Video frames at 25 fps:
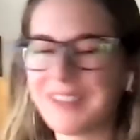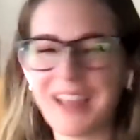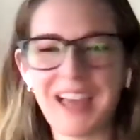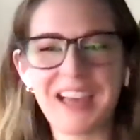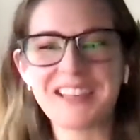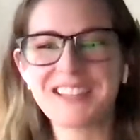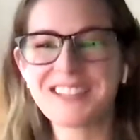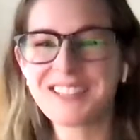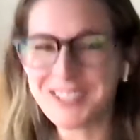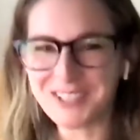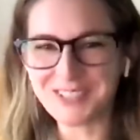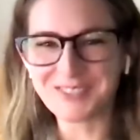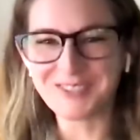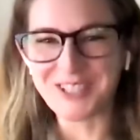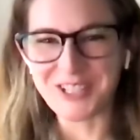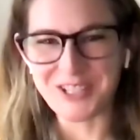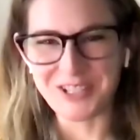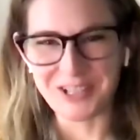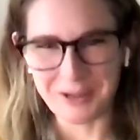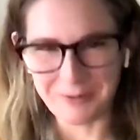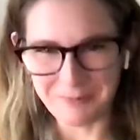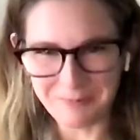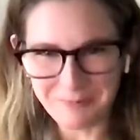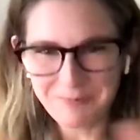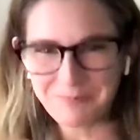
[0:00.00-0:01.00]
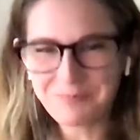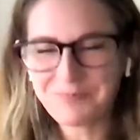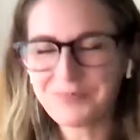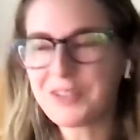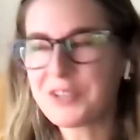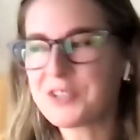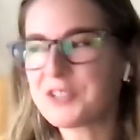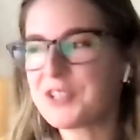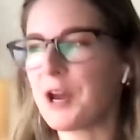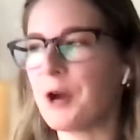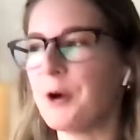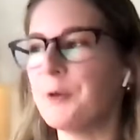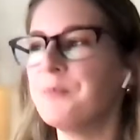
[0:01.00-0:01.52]
That's good Riesling.
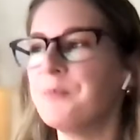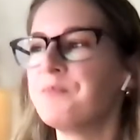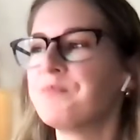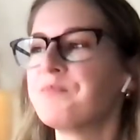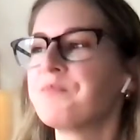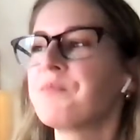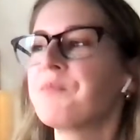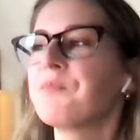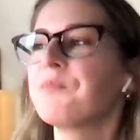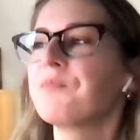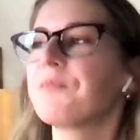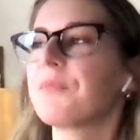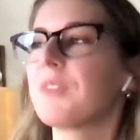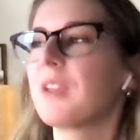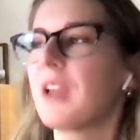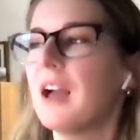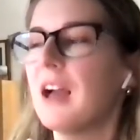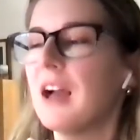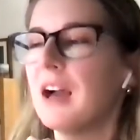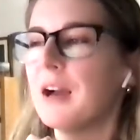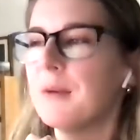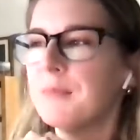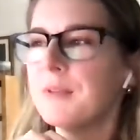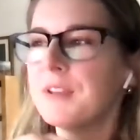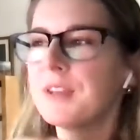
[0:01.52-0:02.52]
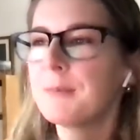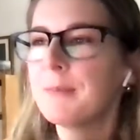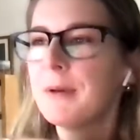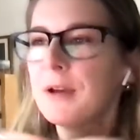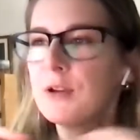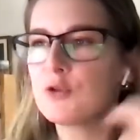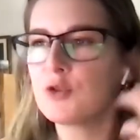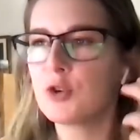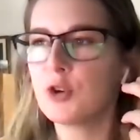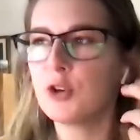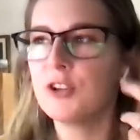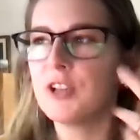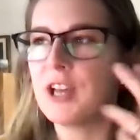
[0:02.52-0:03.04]
So the
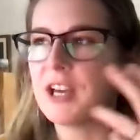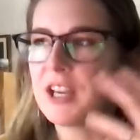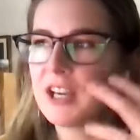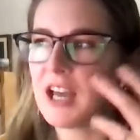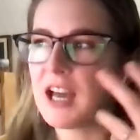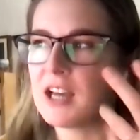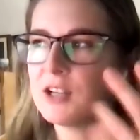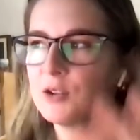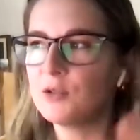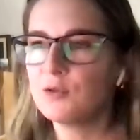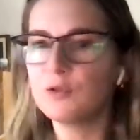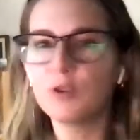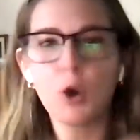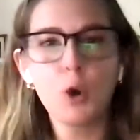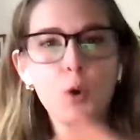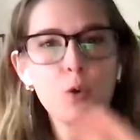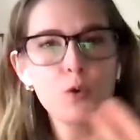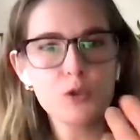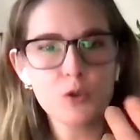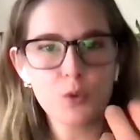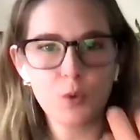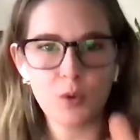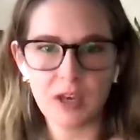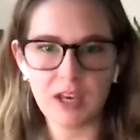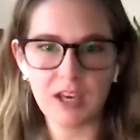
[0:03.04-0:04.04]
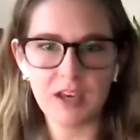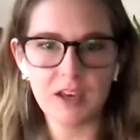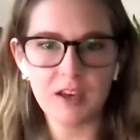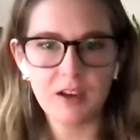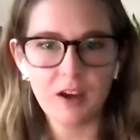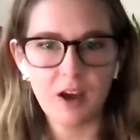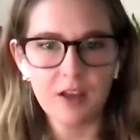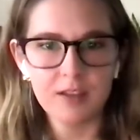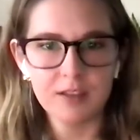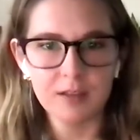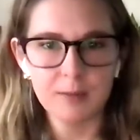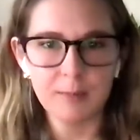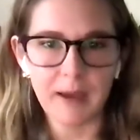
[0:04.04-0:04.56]
petrol like kind of goes away
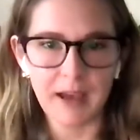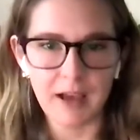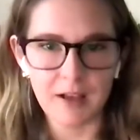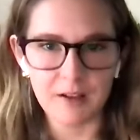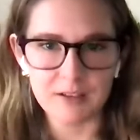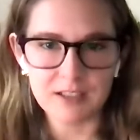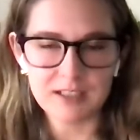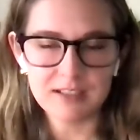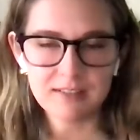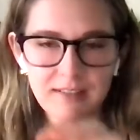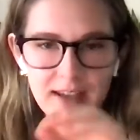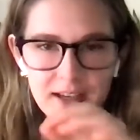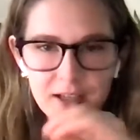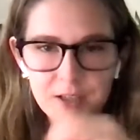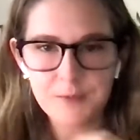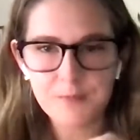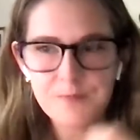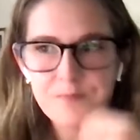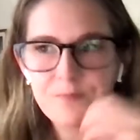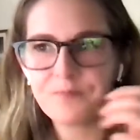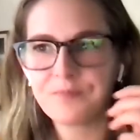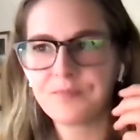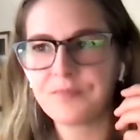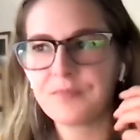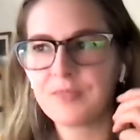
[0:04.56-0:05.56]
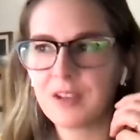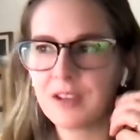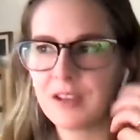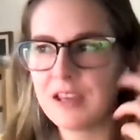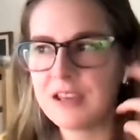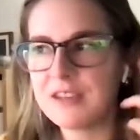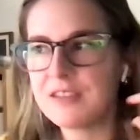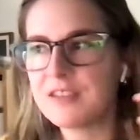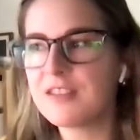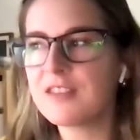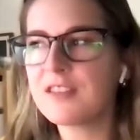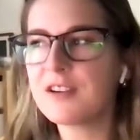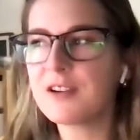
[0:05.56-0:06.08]
on the palate. Like
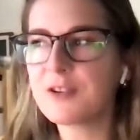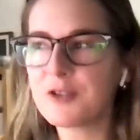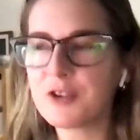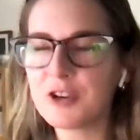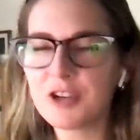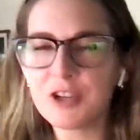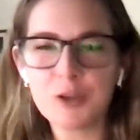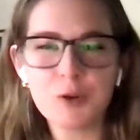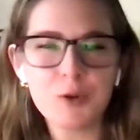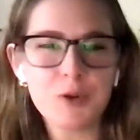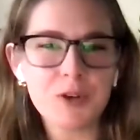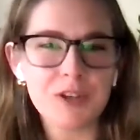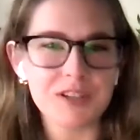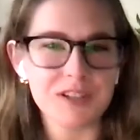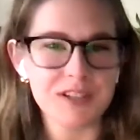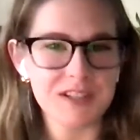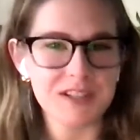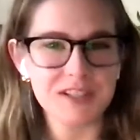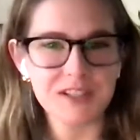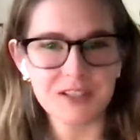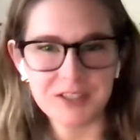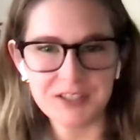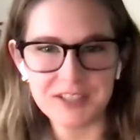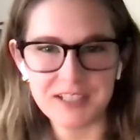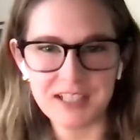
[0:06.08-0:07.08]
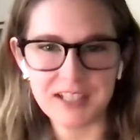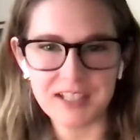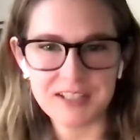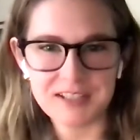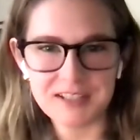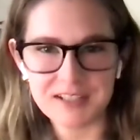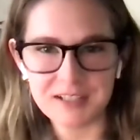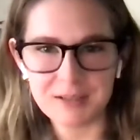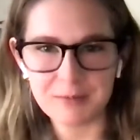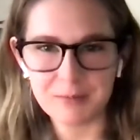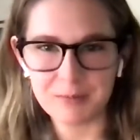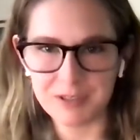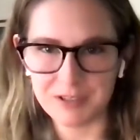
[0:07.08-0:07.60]
in theory, you can still
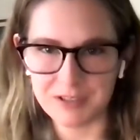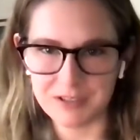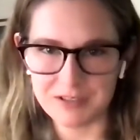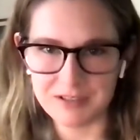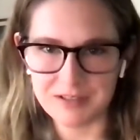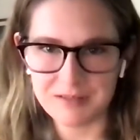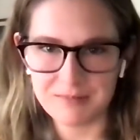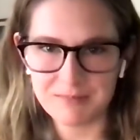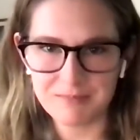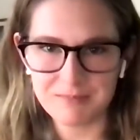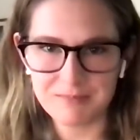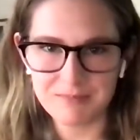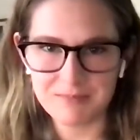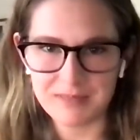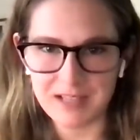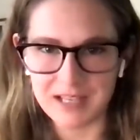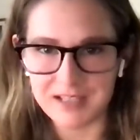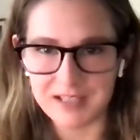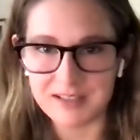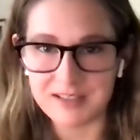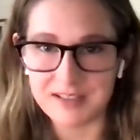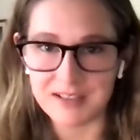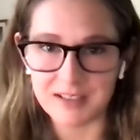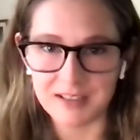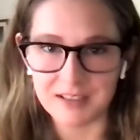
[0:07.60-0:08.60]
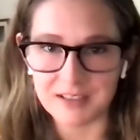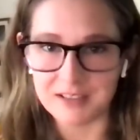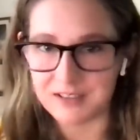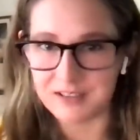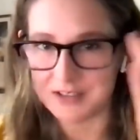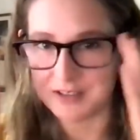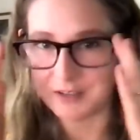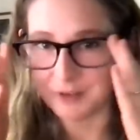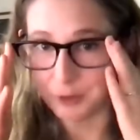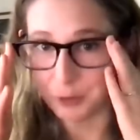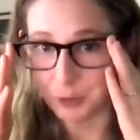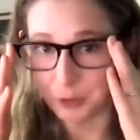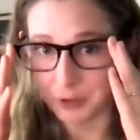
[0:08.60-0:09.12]
taste it because tasting
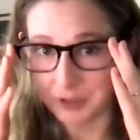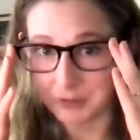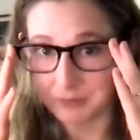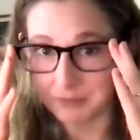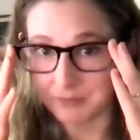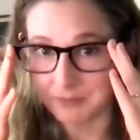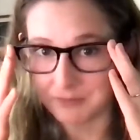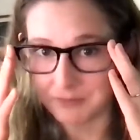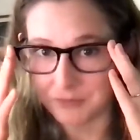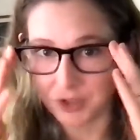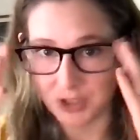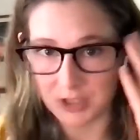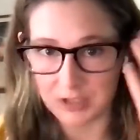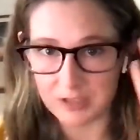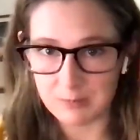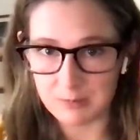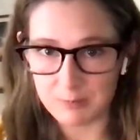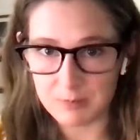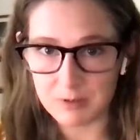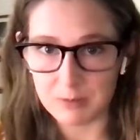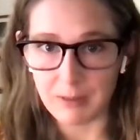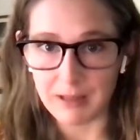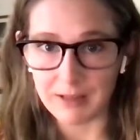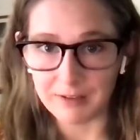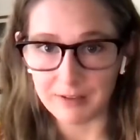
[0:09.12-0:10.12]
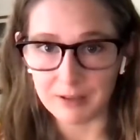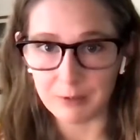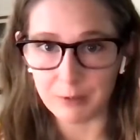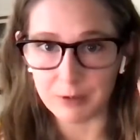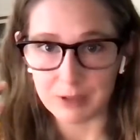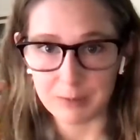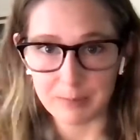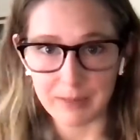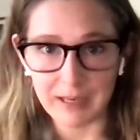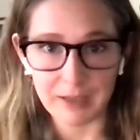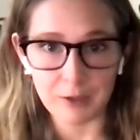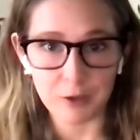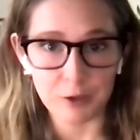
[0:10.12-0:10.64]
is literally just smelling with
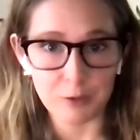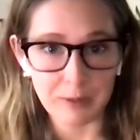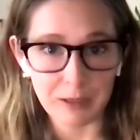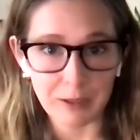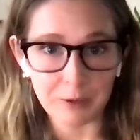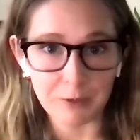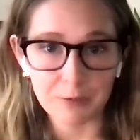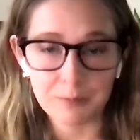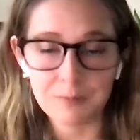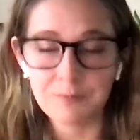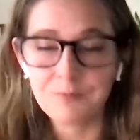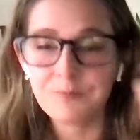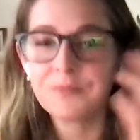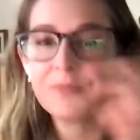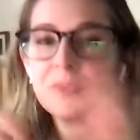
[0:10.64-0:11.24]
the back of your mouth.